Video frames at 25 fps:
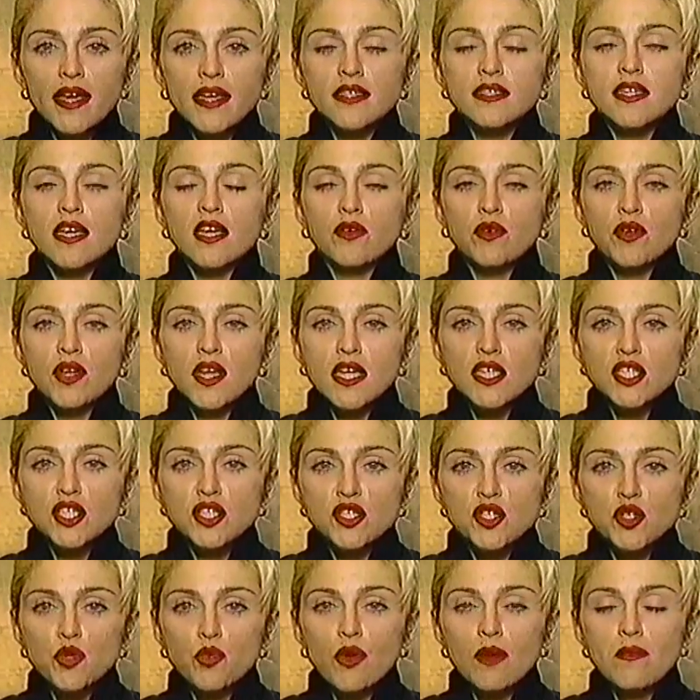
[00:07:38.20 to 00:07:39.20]
degradation
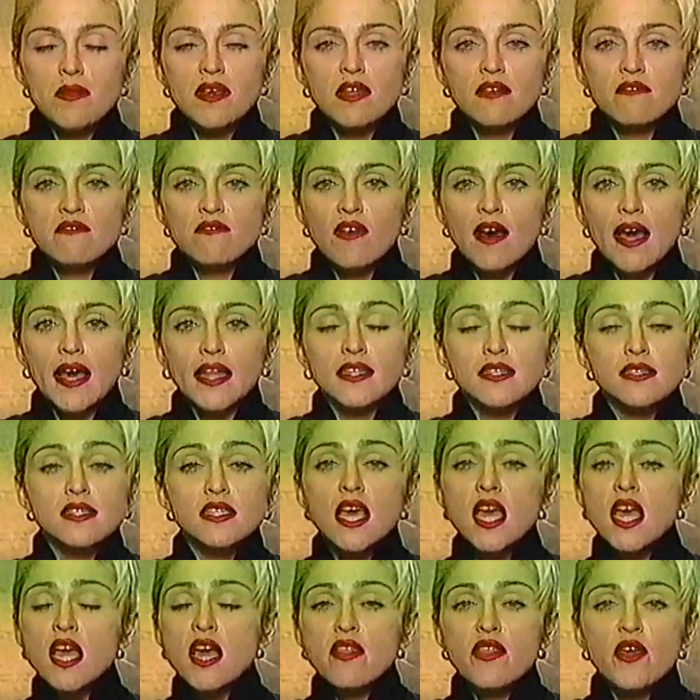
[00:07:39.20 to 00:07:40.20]
to women and violence
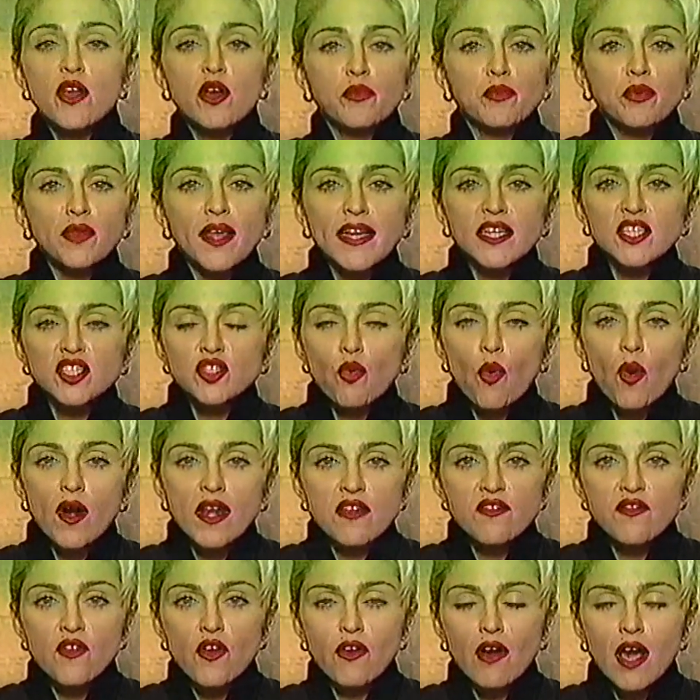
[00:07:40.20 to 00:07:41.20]
that are played
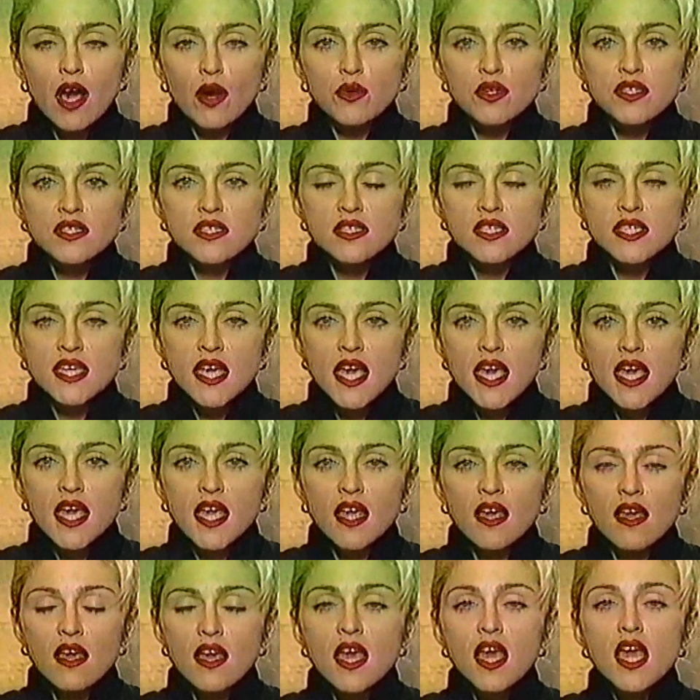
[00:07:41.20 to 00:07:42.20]
24 hours a
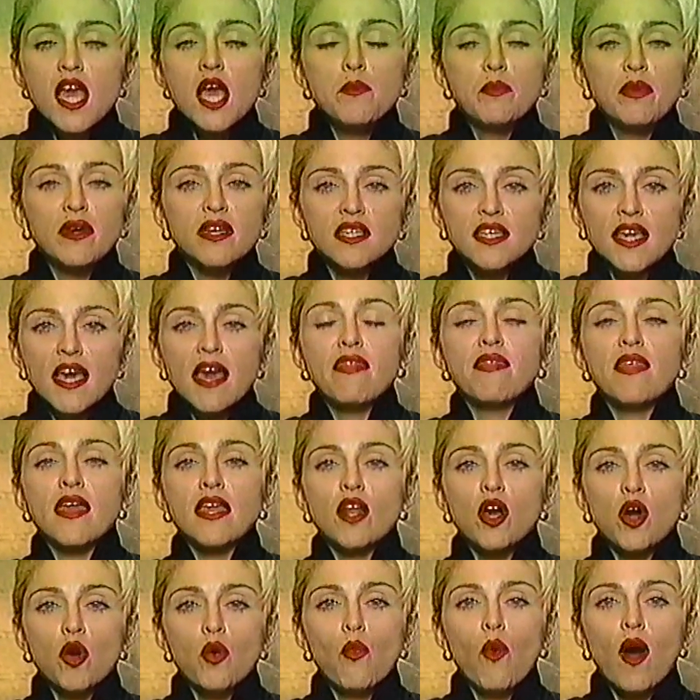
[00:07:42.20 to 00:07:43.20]
day, but yet they
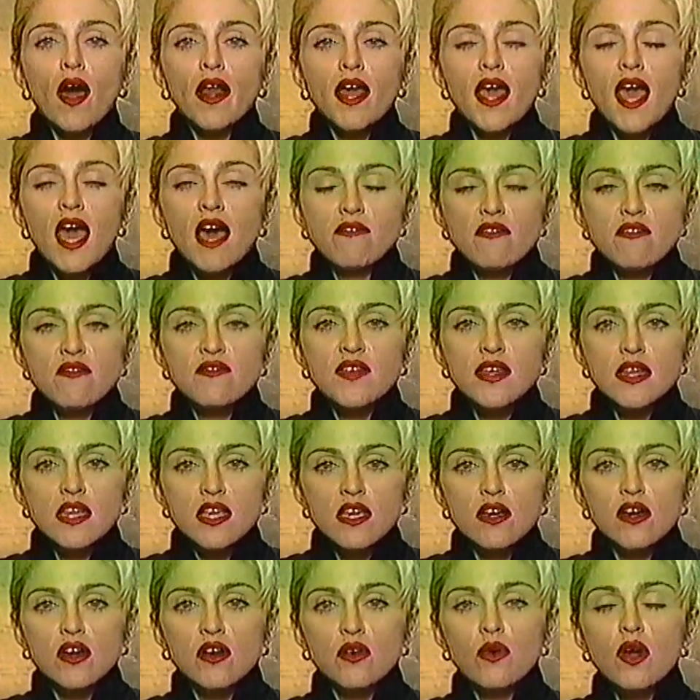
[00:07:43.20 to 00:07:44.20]
don't want to have a
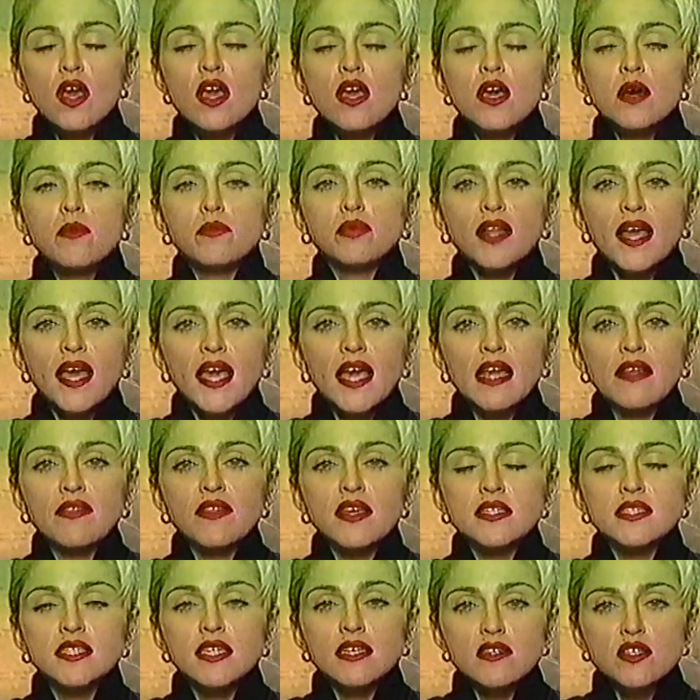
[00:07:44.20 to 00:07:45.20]
video playing
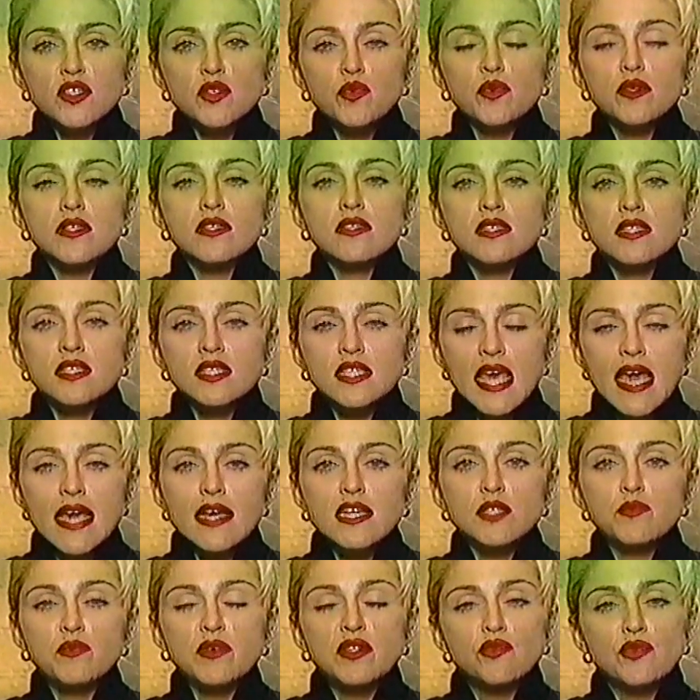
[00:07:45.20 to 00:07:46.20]
that deals with
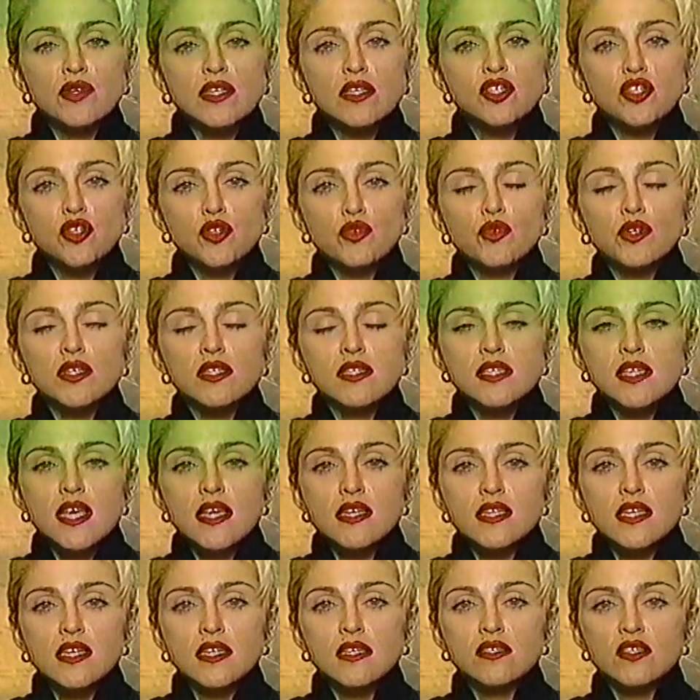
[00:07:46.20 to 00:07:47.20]
sex between two
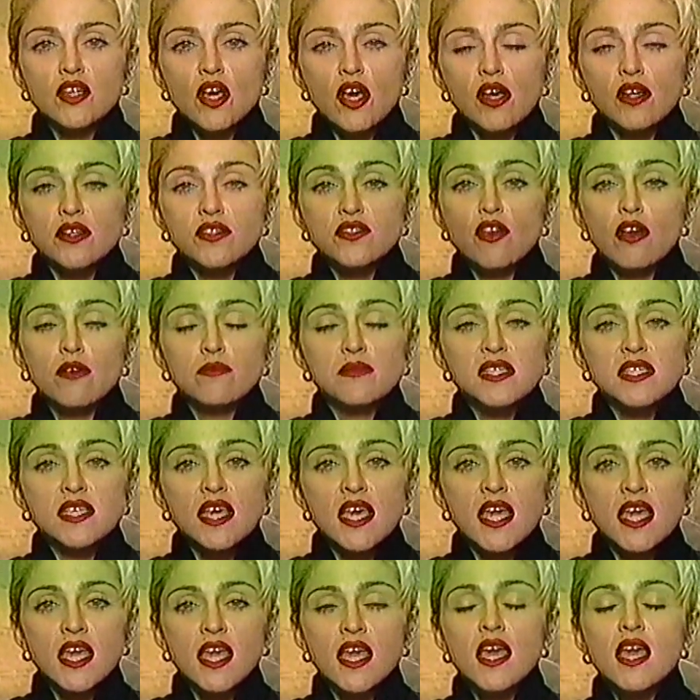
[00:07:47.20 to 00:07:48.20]
consenting adults. So I'm
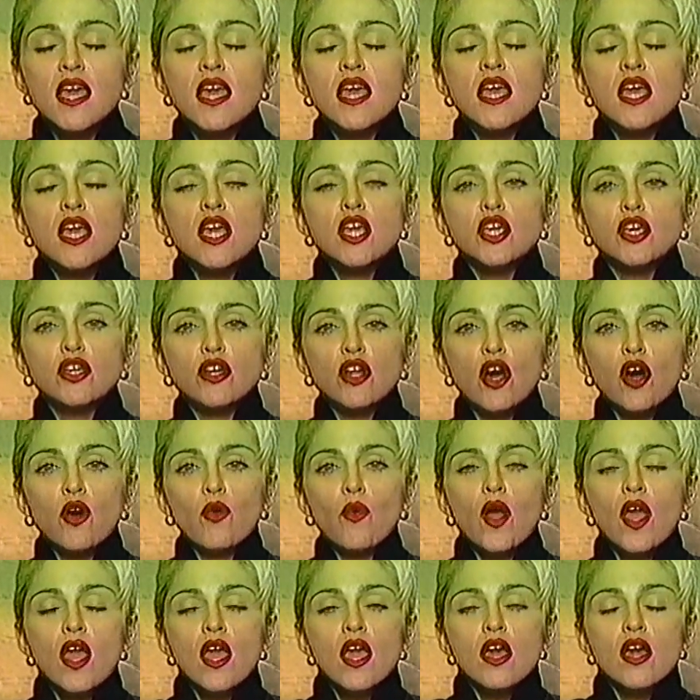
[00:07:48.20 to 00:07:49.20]
saying, you know,
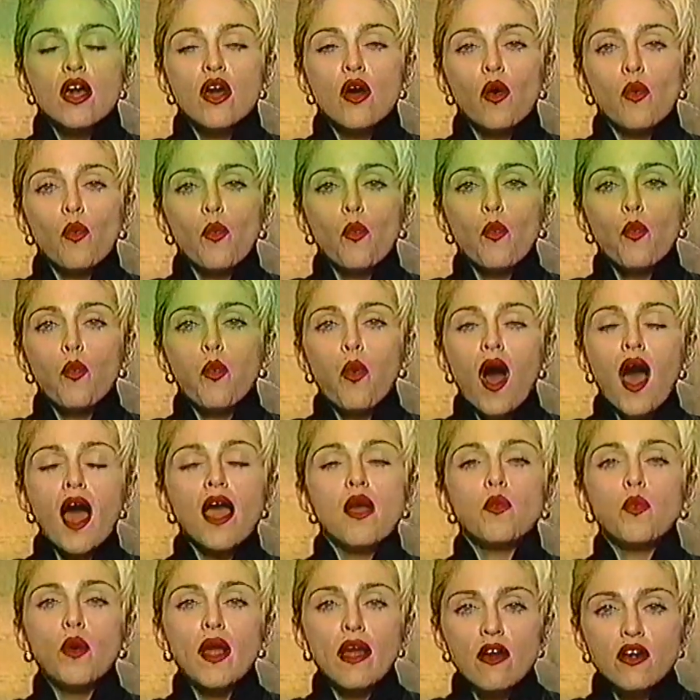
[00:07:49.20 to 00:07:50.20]

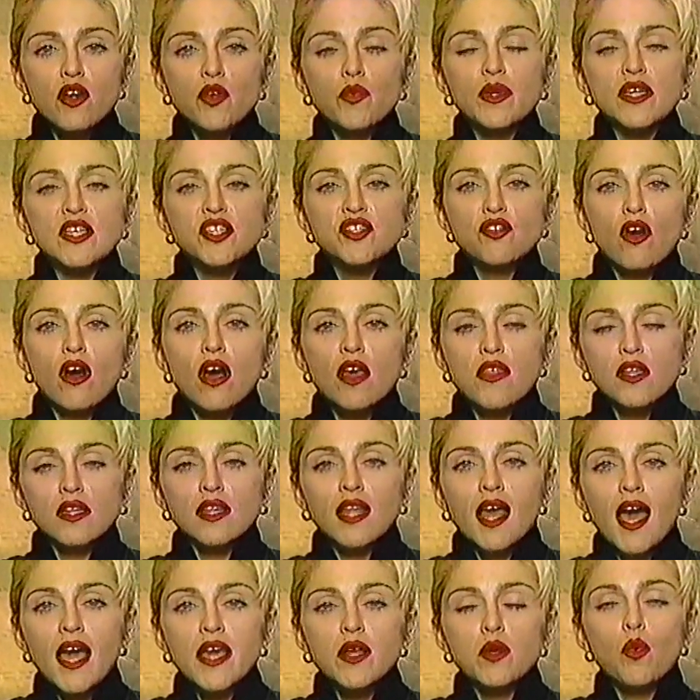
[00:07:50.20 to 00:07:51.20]
where do we draw the
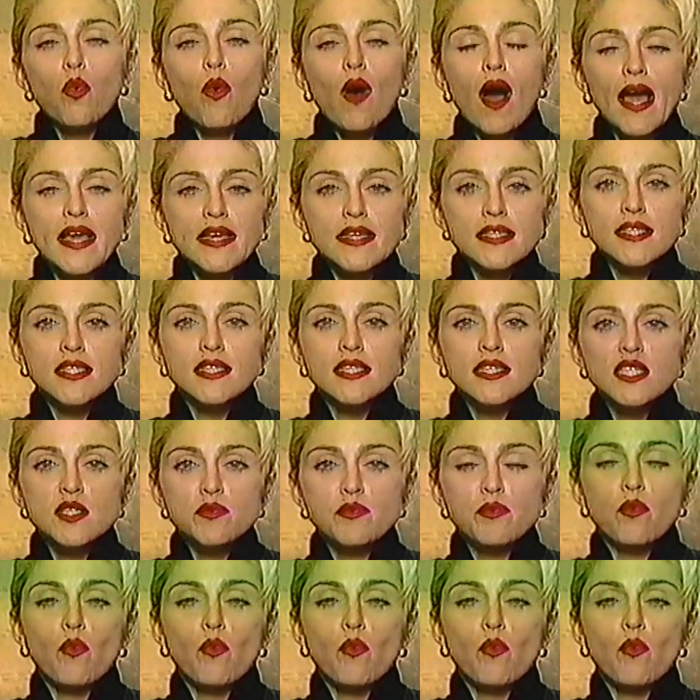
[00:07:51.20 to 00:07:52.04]
line? Why is this